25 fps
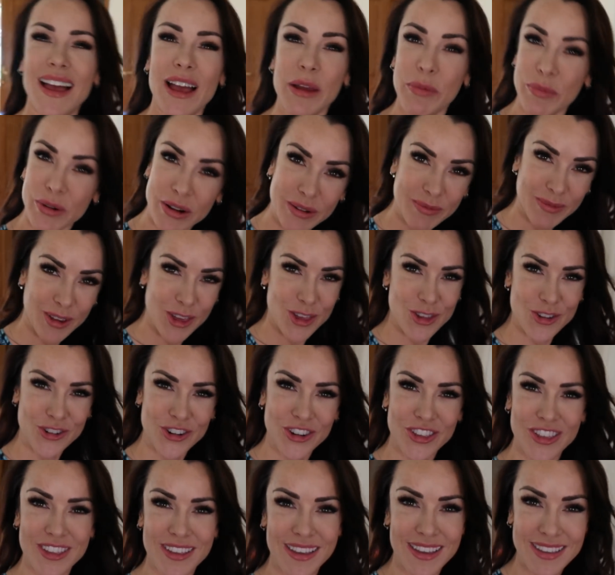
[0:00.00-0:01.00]
I'm wearing my
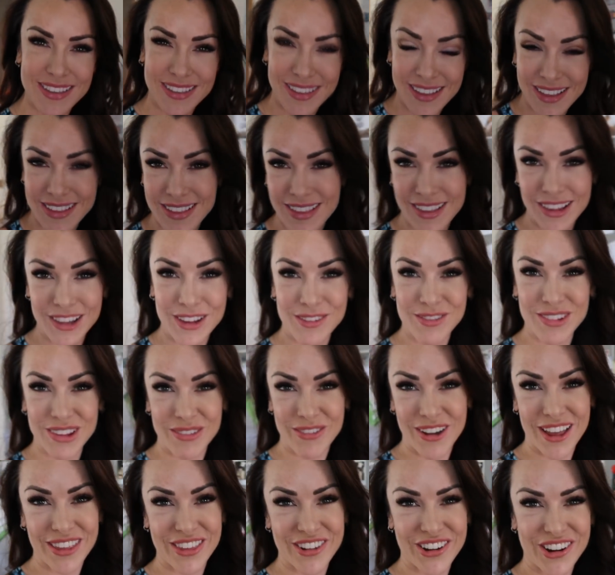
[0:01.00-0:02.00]
shorts because it's
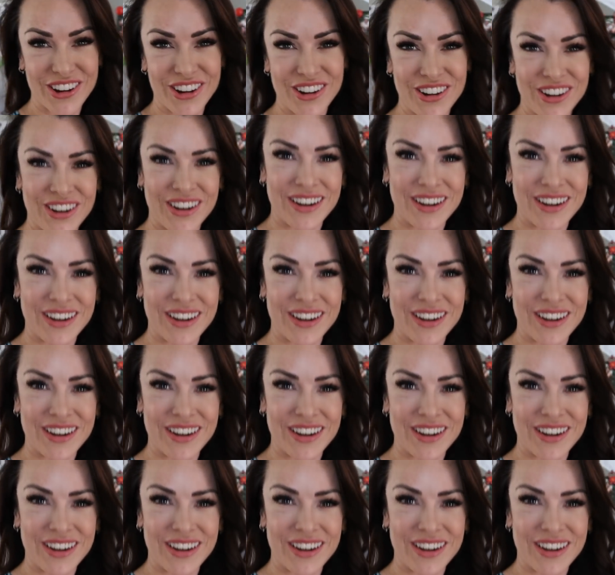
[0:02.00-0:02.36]
lovely weather